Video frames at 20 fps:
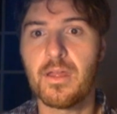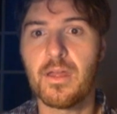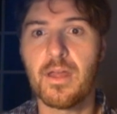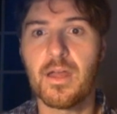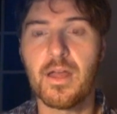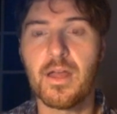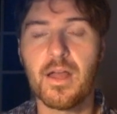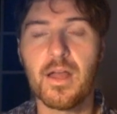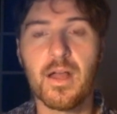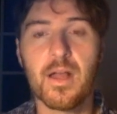
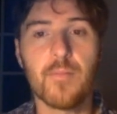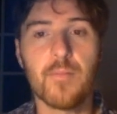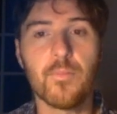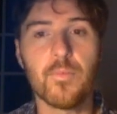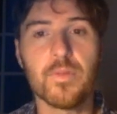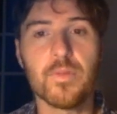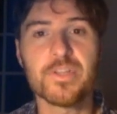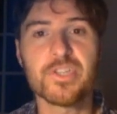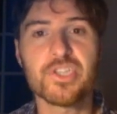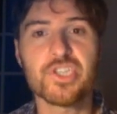
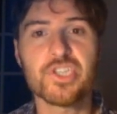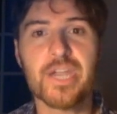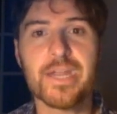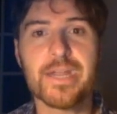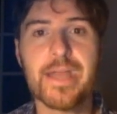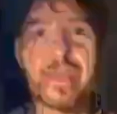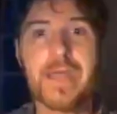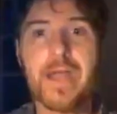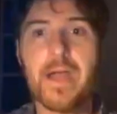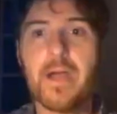Well, let's check
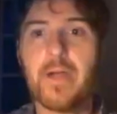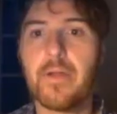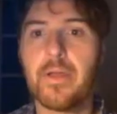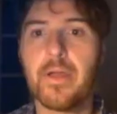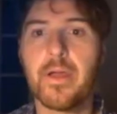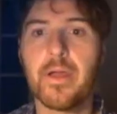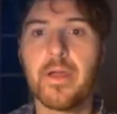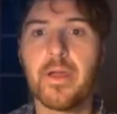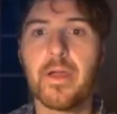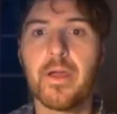it out.
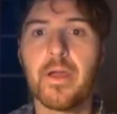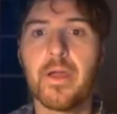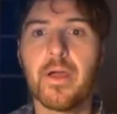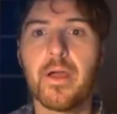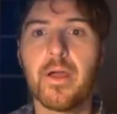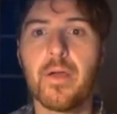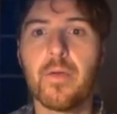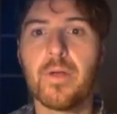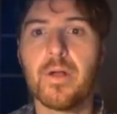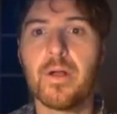
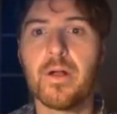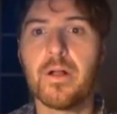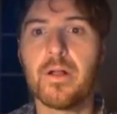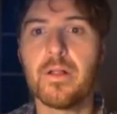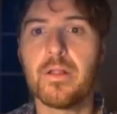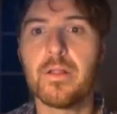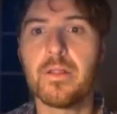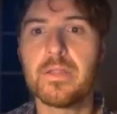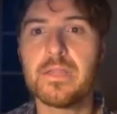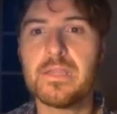
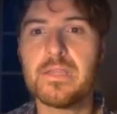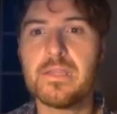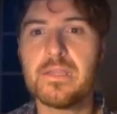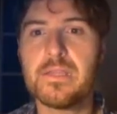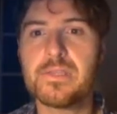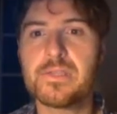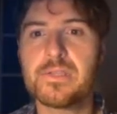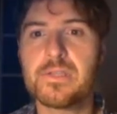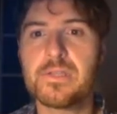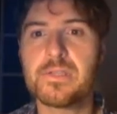Well,
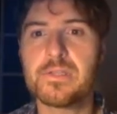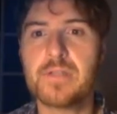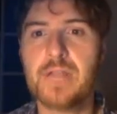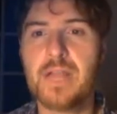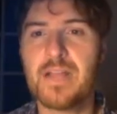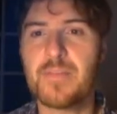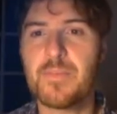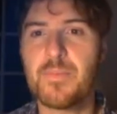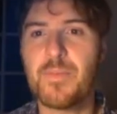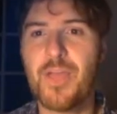these are
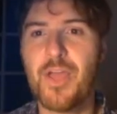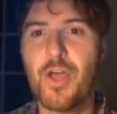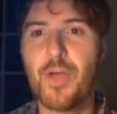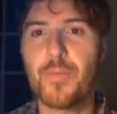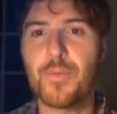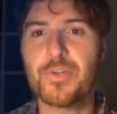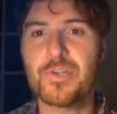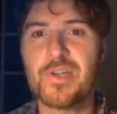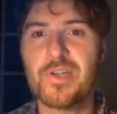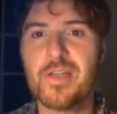not going to be my
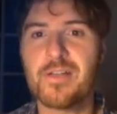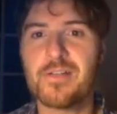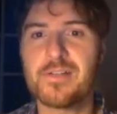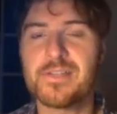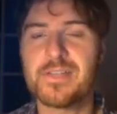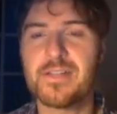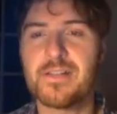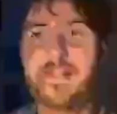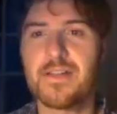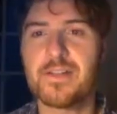helper triangles.
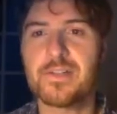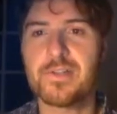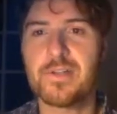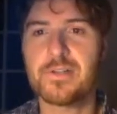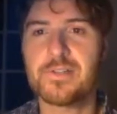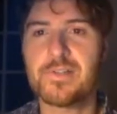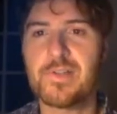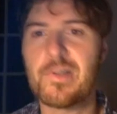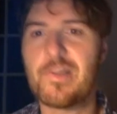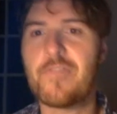I got a lot of
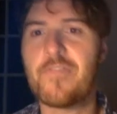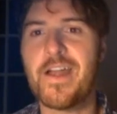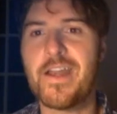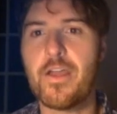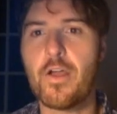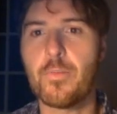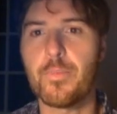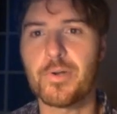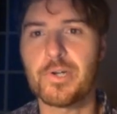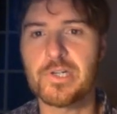triangles. So I got to find
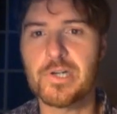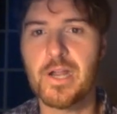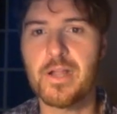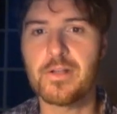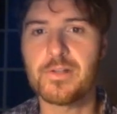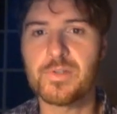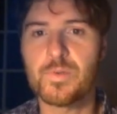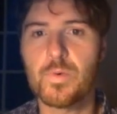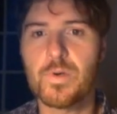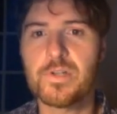helper
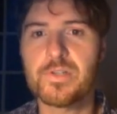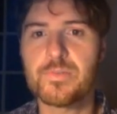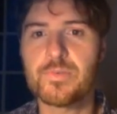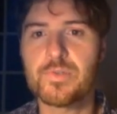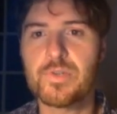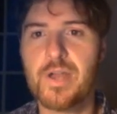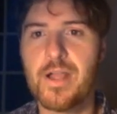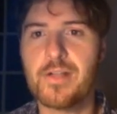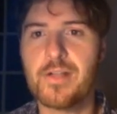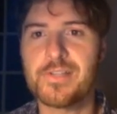triangles. What are some
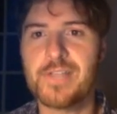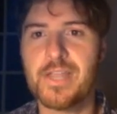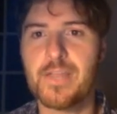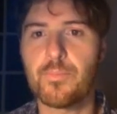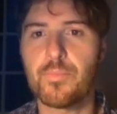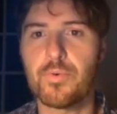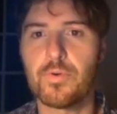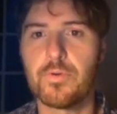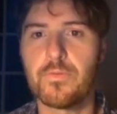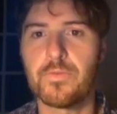triangles I can
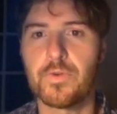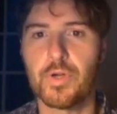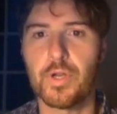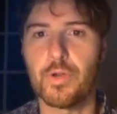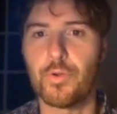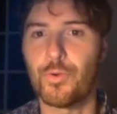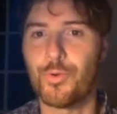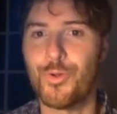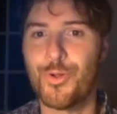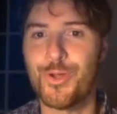prove are
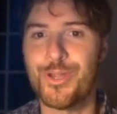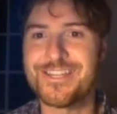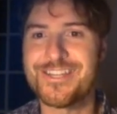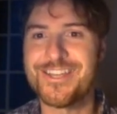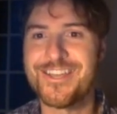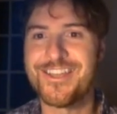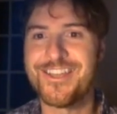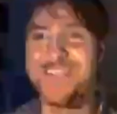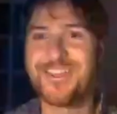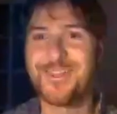congruent
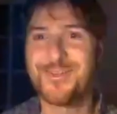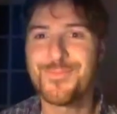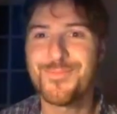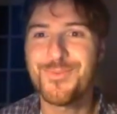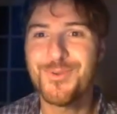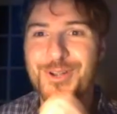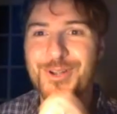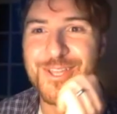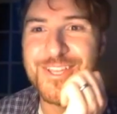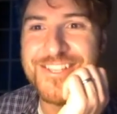
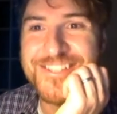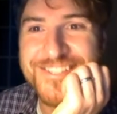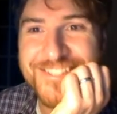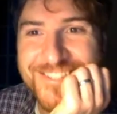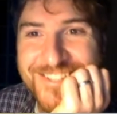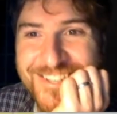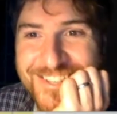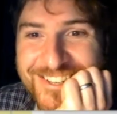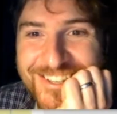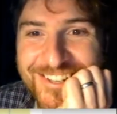pretty
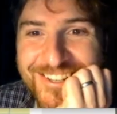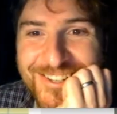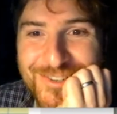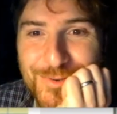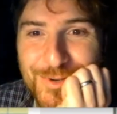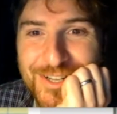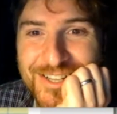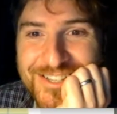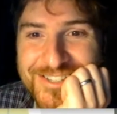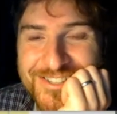easily?
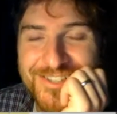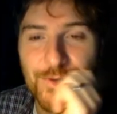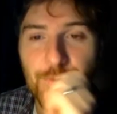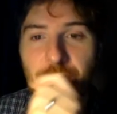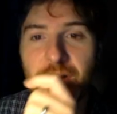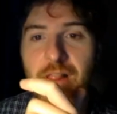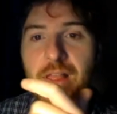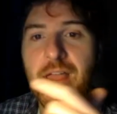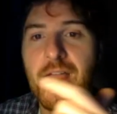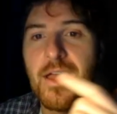
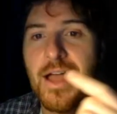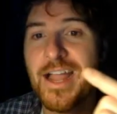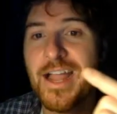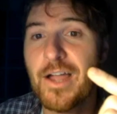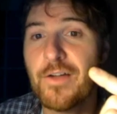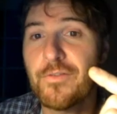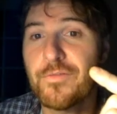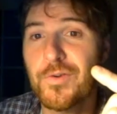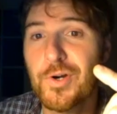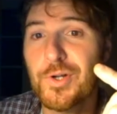Well, I
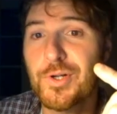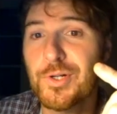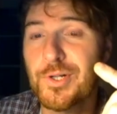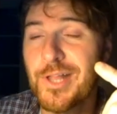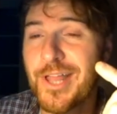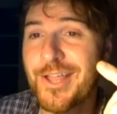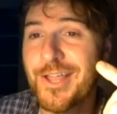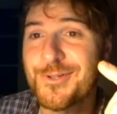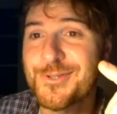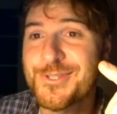got vertical
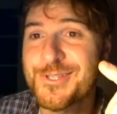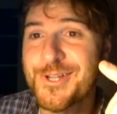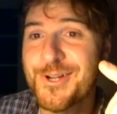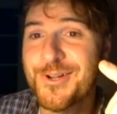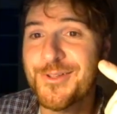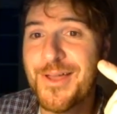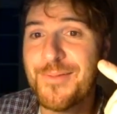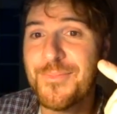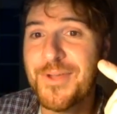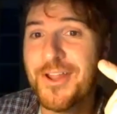angles here.
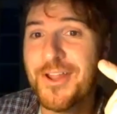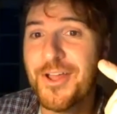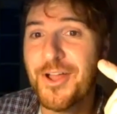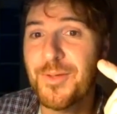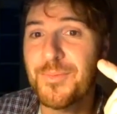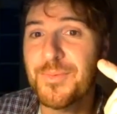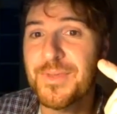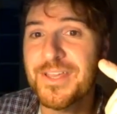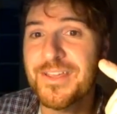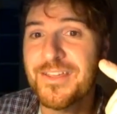That might
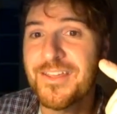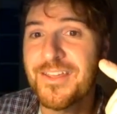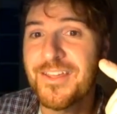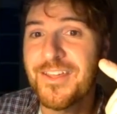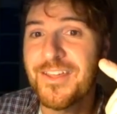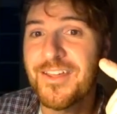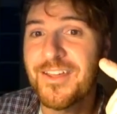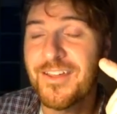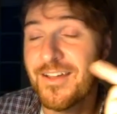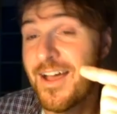help me.
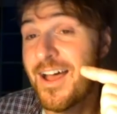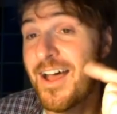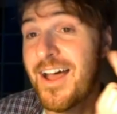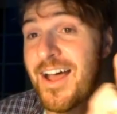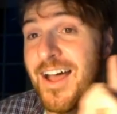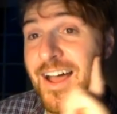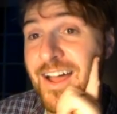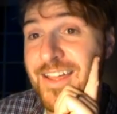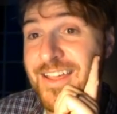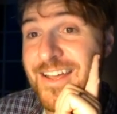
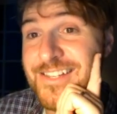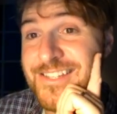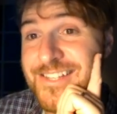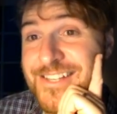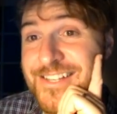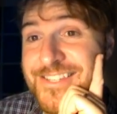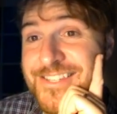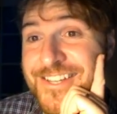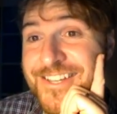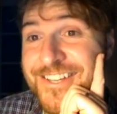Ah, yes,
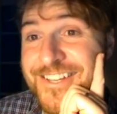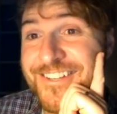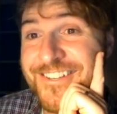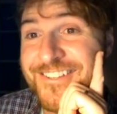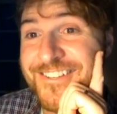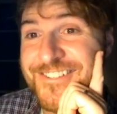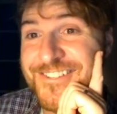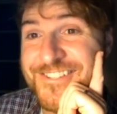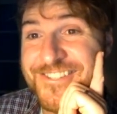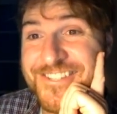I see it.
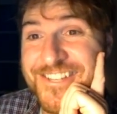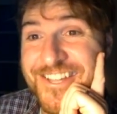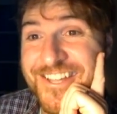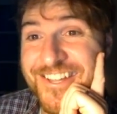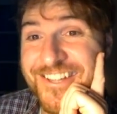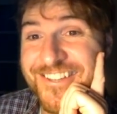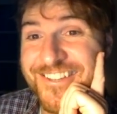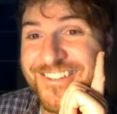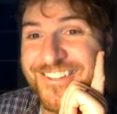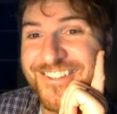You see
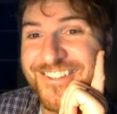it?